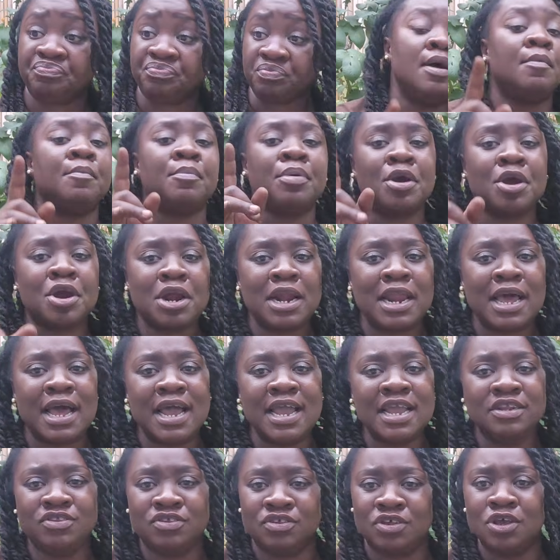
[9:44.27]

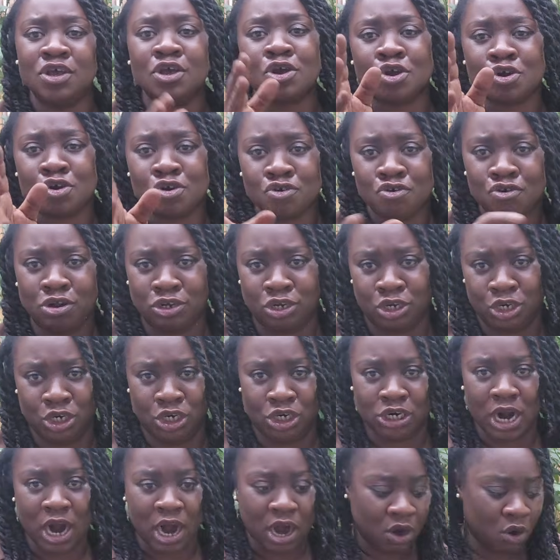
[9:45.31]
perlite, crushed
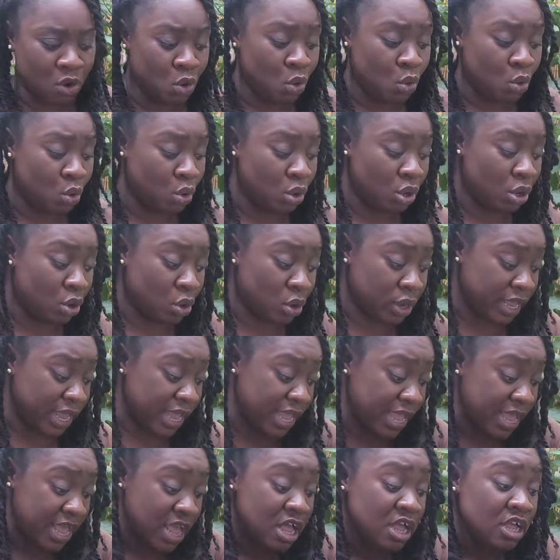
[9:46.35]
charcoal.
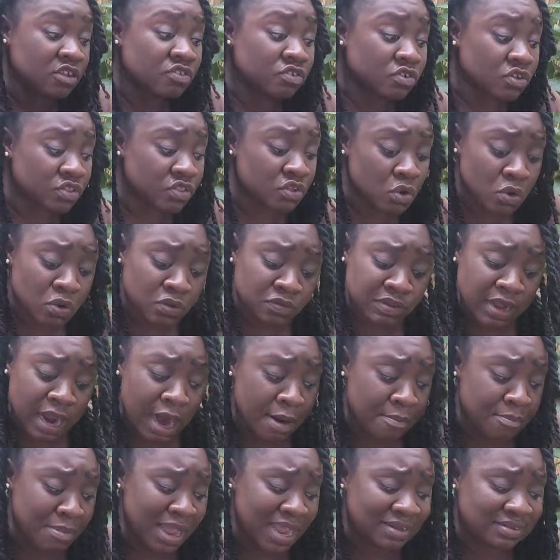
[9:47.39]
Okay, so those are
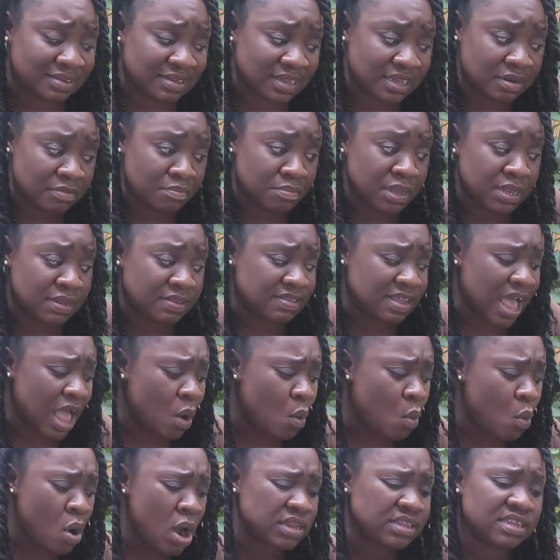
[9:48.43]
my tidbits. I
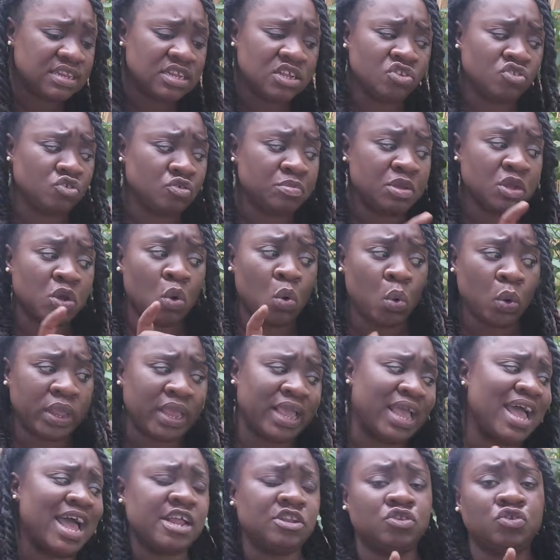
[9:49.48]
wanted it to be quick
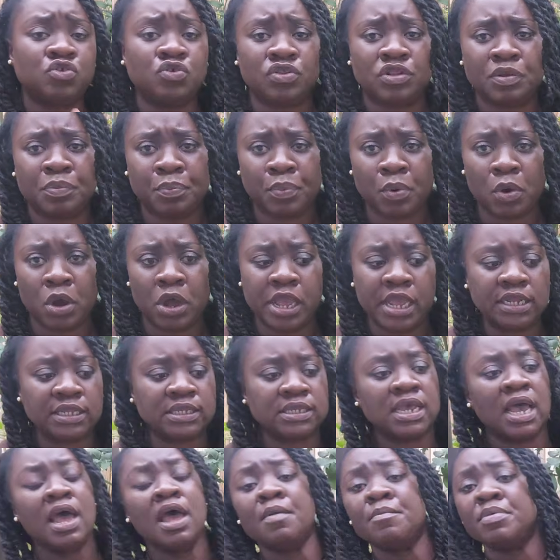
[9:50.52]
and to the point,
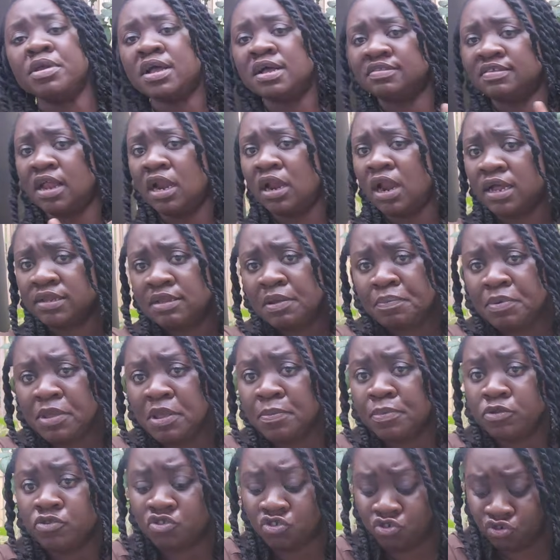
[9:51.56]
because a lot of
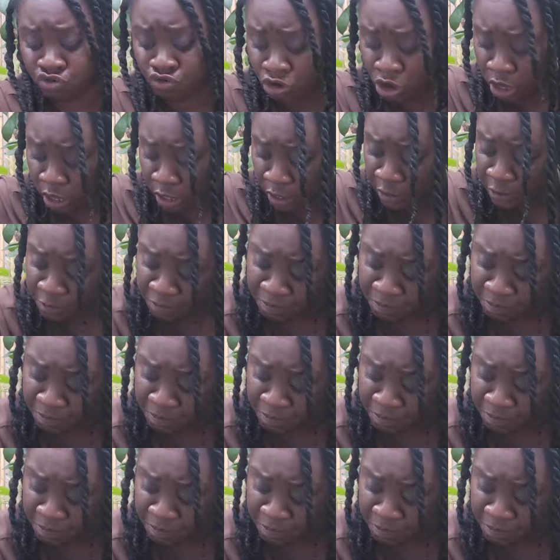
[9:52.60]
people struggle.